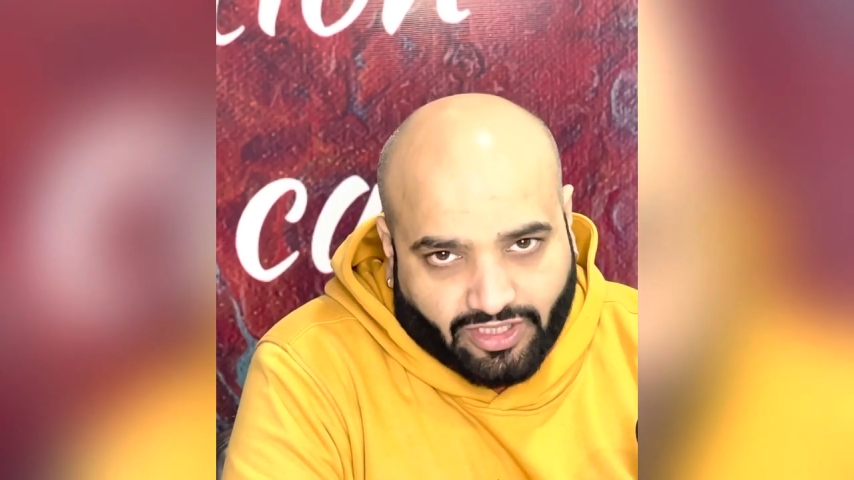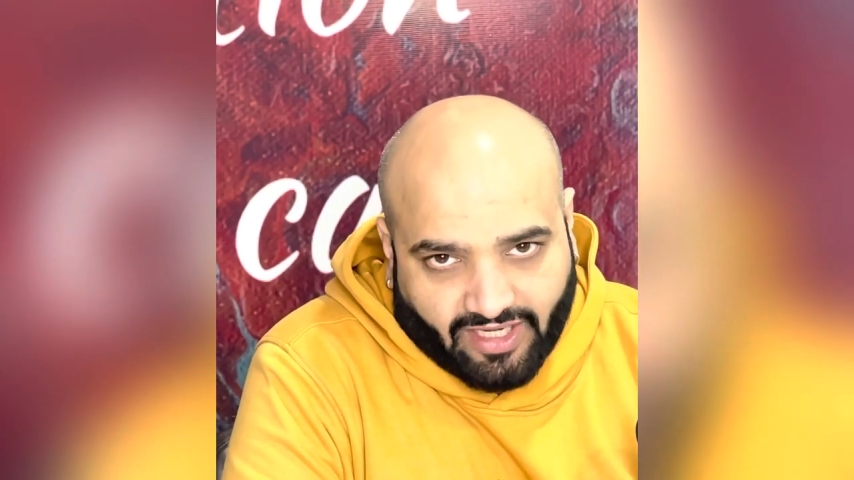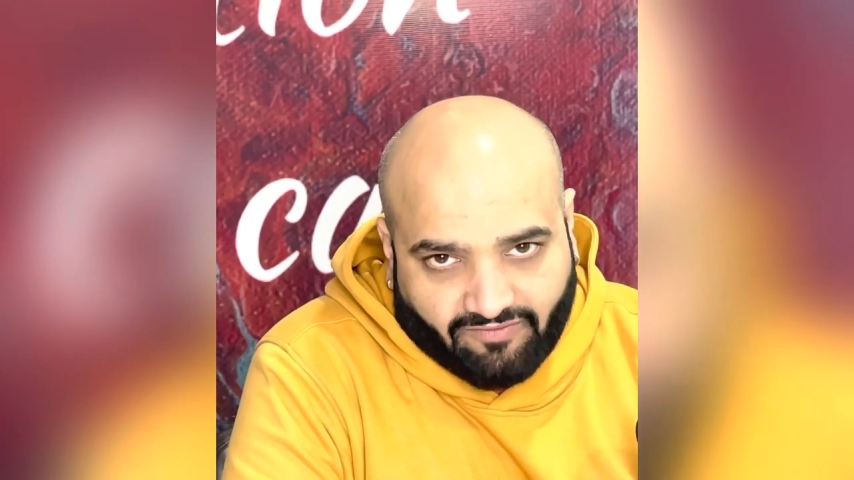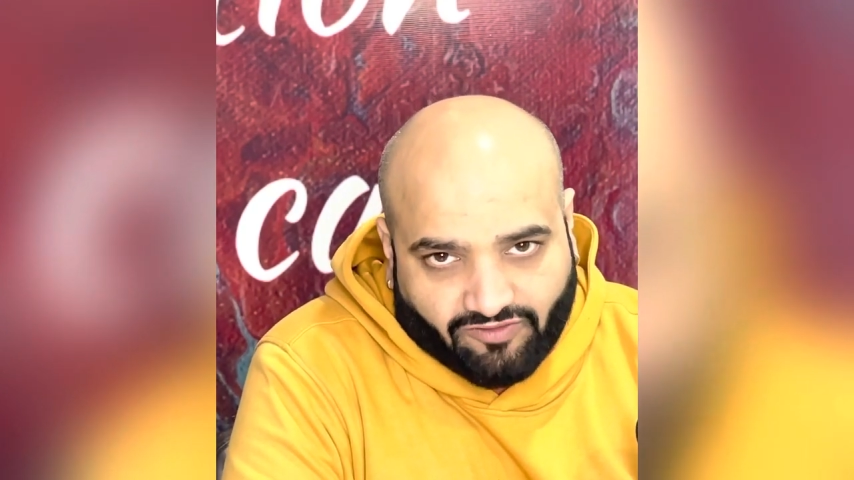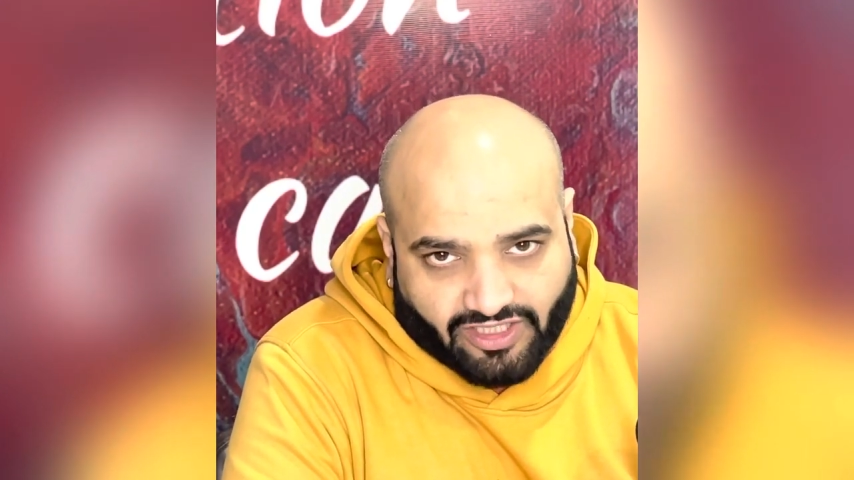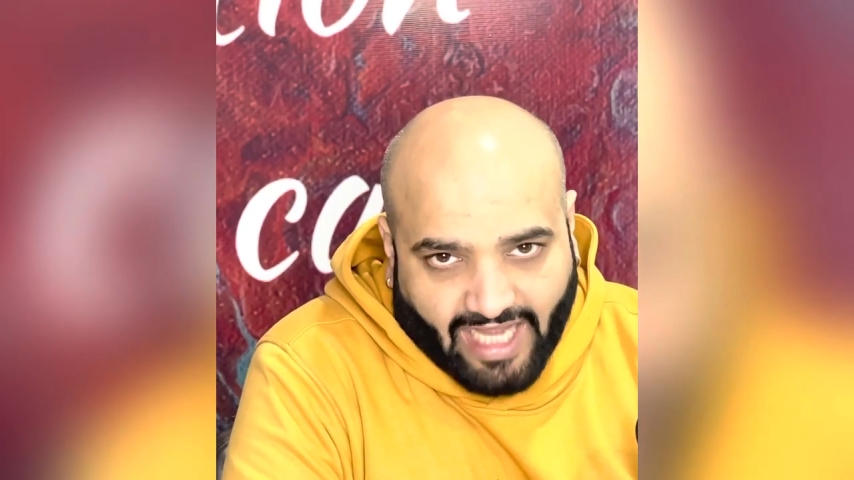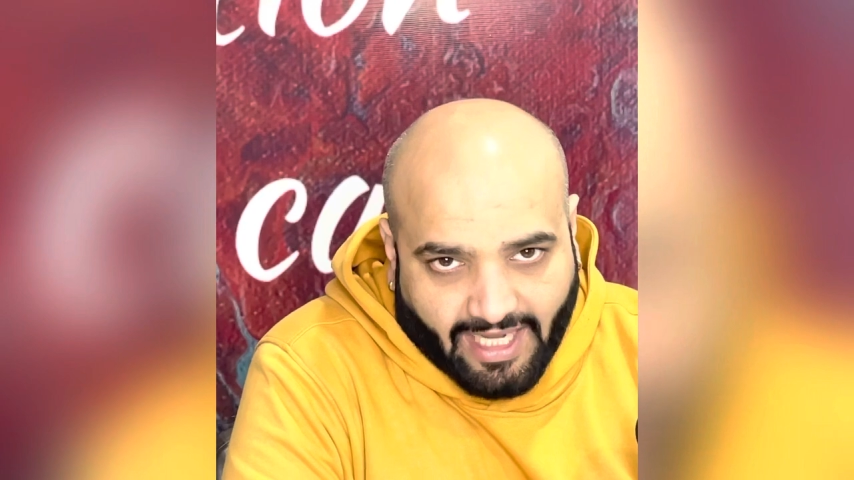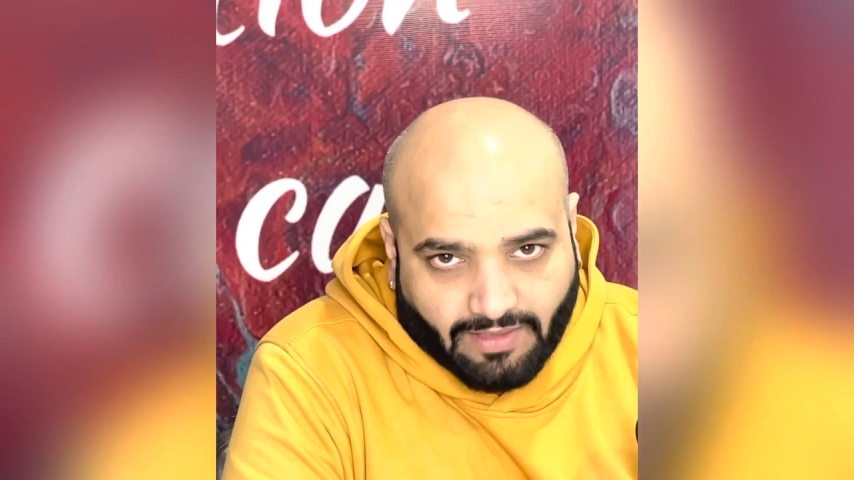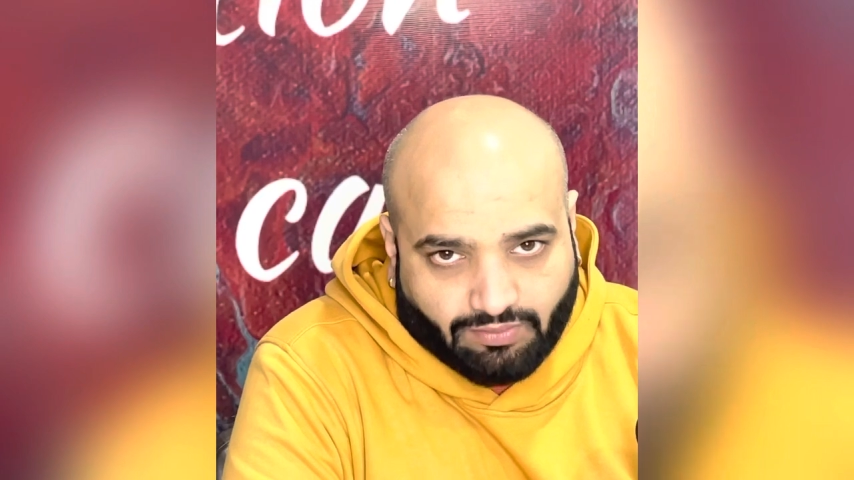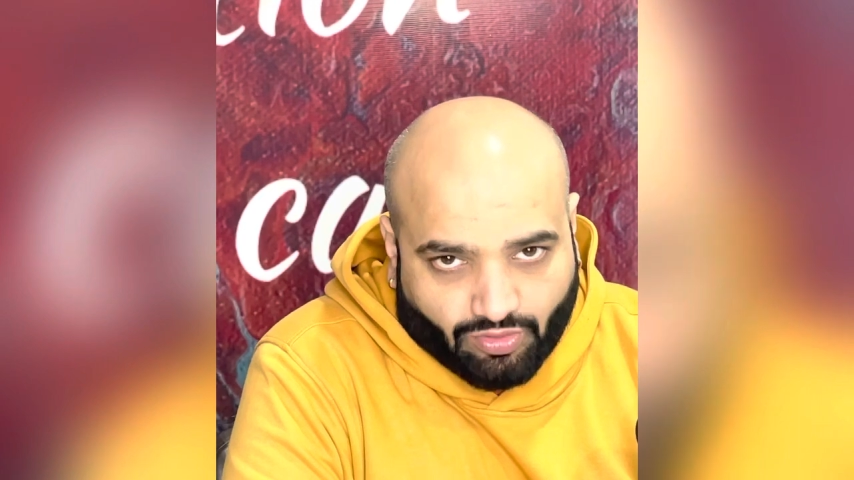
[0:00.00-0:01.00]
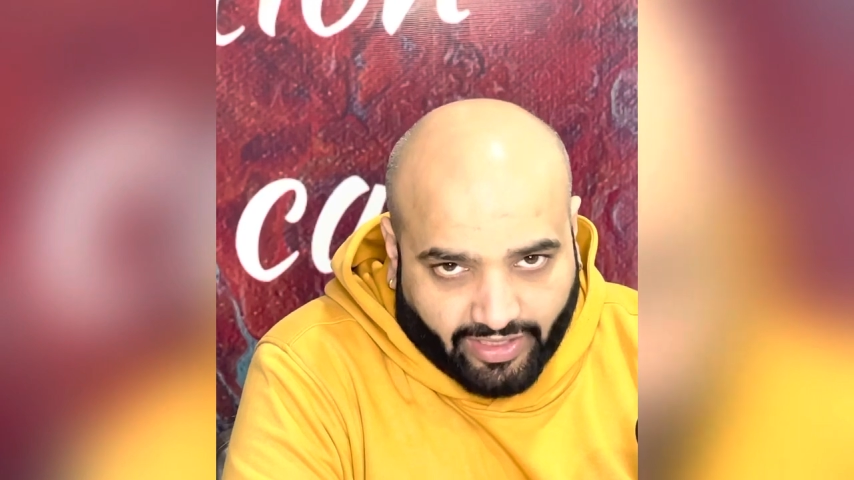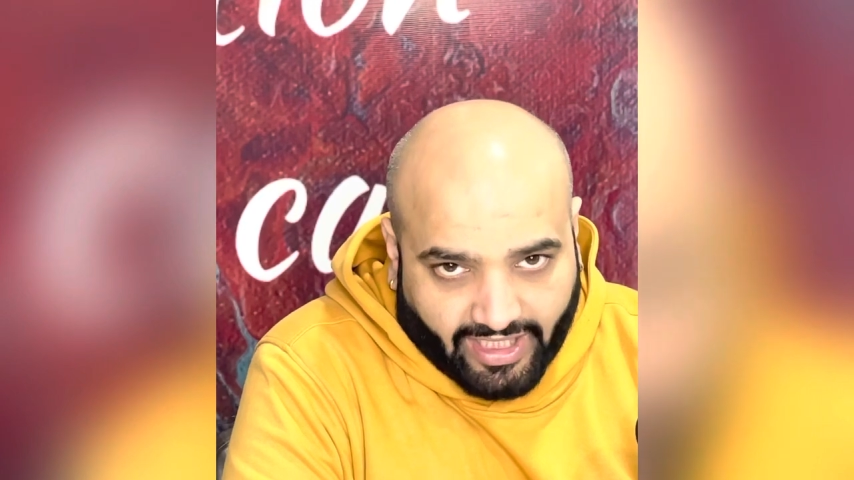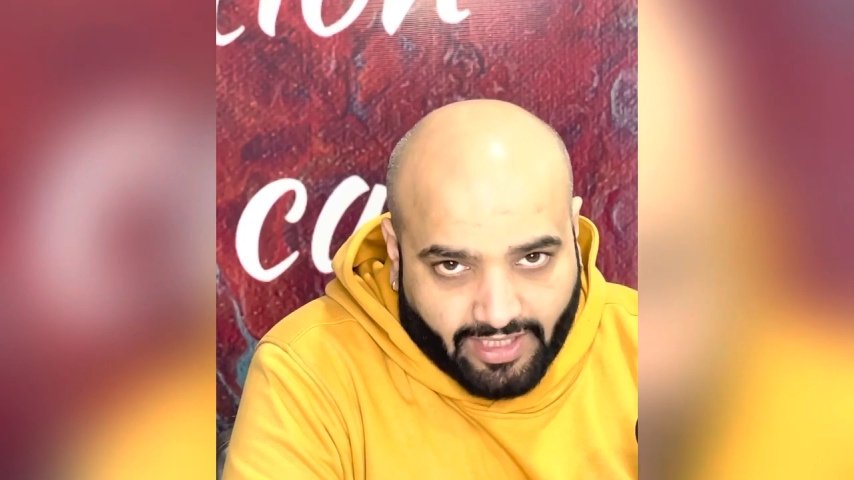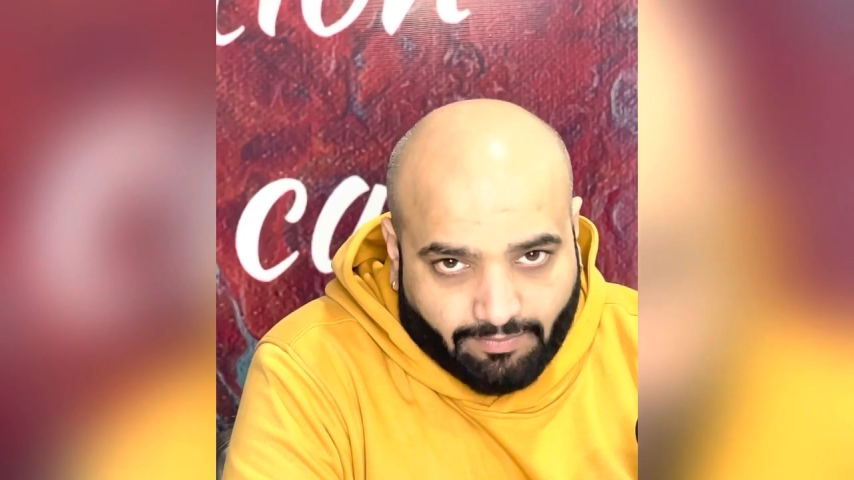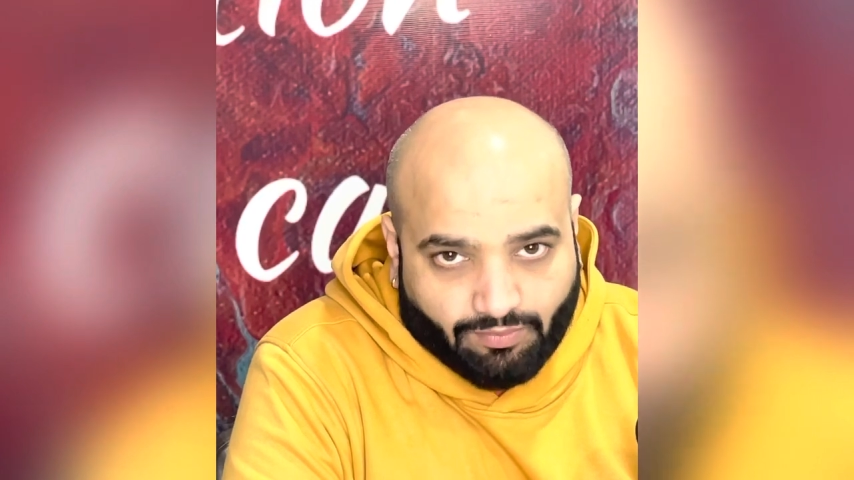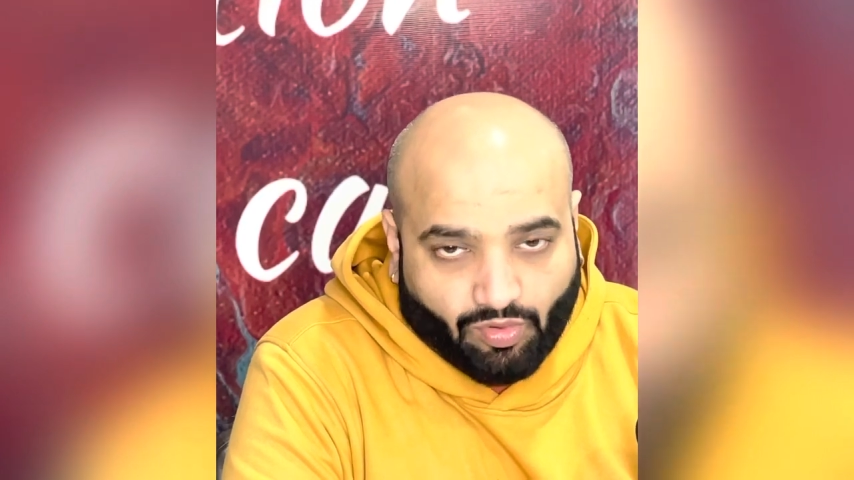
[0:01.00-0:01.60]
give for that point,